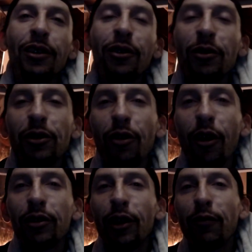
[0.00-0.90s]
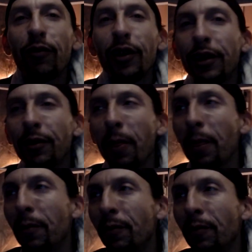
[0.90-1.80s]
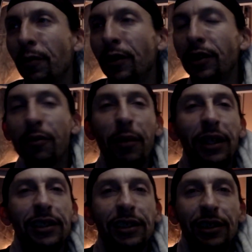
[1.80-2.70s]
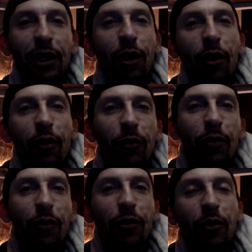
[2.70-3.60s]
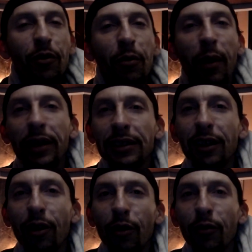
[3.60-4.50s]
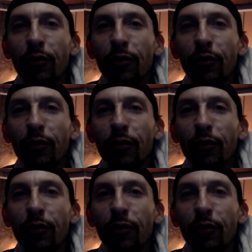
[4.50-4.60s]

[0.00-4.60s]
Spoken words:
Those are all different dimensions of myself.